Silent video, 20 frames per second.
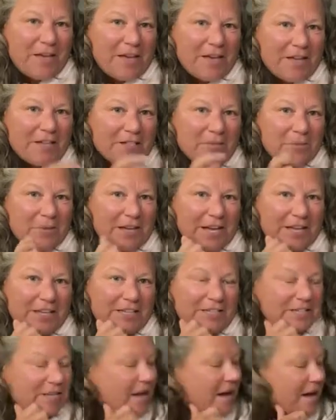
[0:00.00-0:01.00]

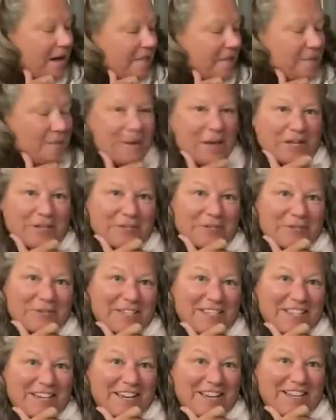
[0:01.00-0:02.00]
spaghetti's on the menu
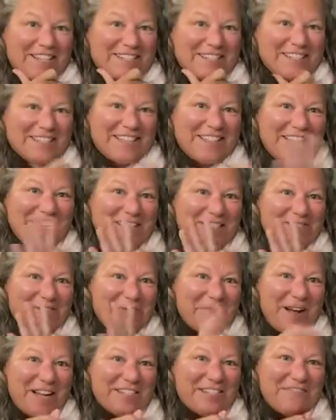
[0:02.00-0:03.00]
tonight. Thanks for
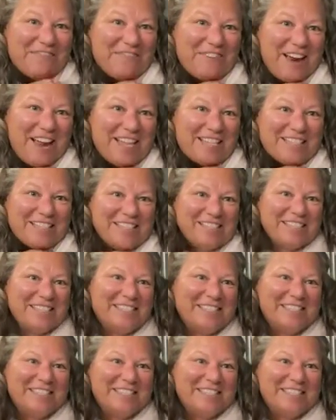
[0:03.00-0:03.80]
watching, friends.